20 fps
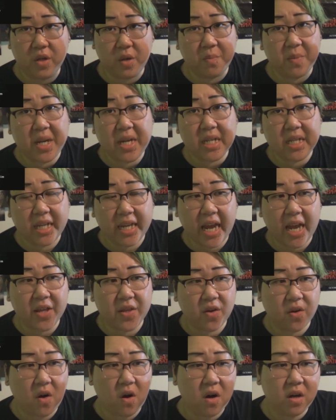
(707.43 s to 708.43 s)
to be
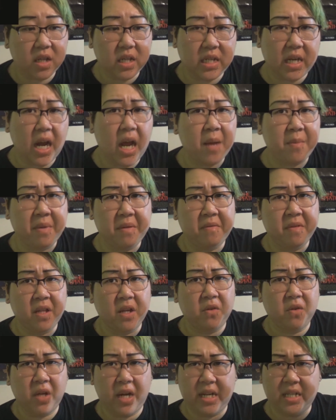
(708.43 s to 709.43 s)
together all the time, even
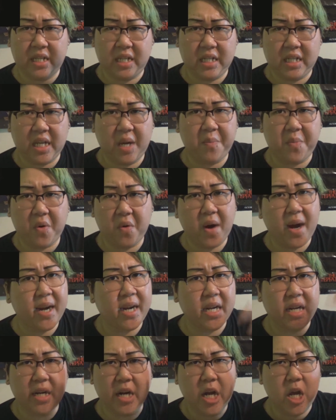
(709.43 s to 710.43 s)
though you guys get
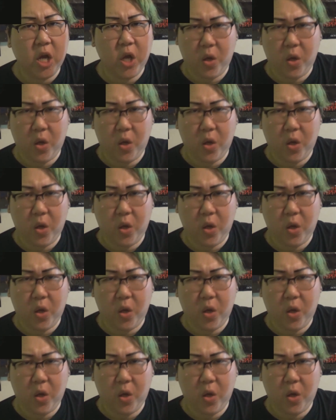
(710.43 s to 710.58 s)
separated.